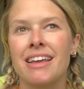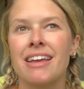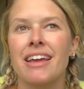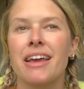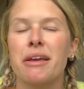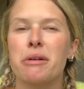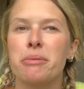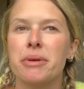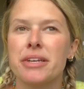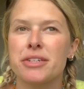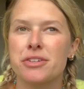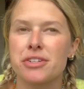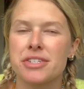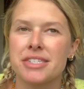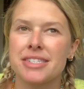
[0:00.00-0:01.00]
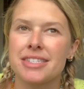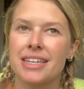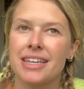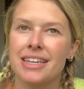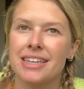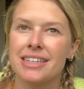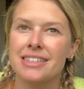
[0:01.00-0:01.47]
it'll be
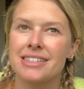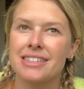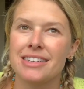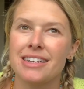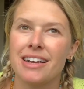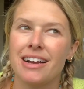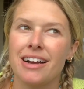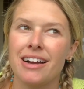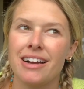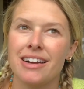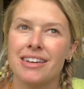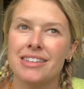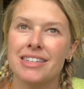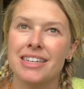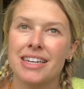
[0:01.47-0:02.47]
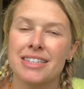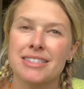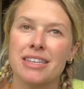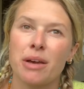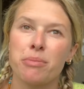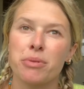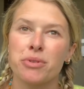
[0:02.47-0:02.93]
interesting uh, in the next
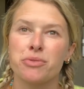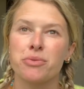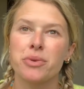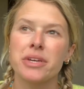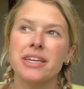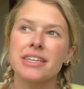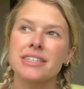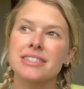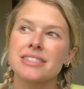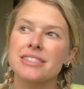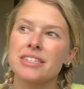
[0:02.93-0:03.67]
couple of weeks.